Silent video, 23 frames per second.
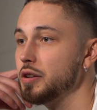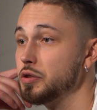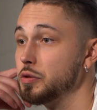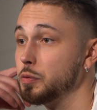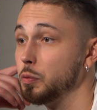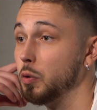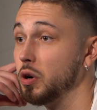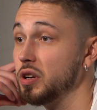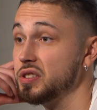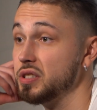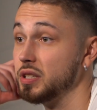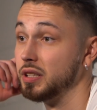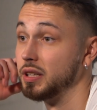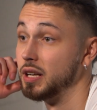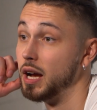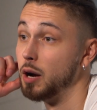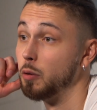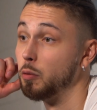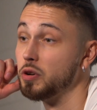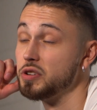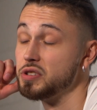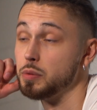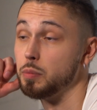
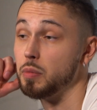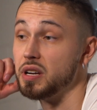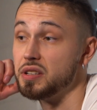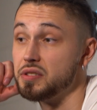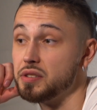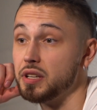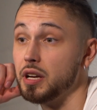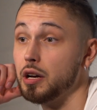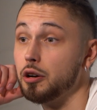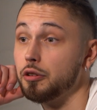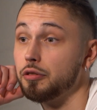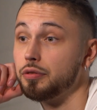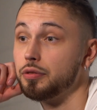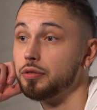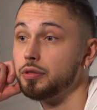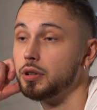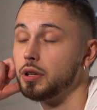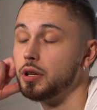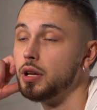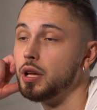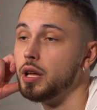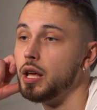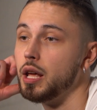wasn't myself.
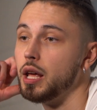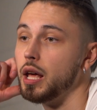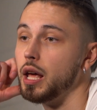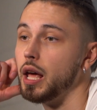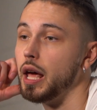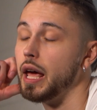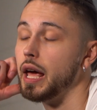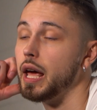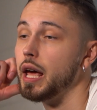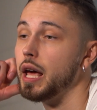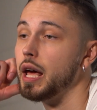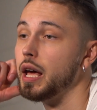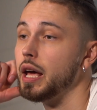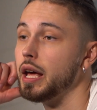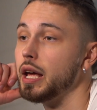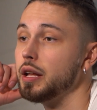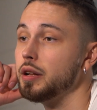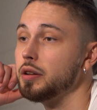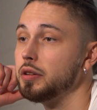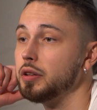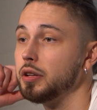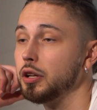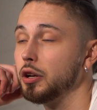
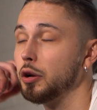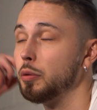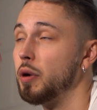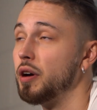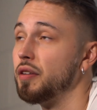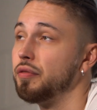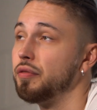And my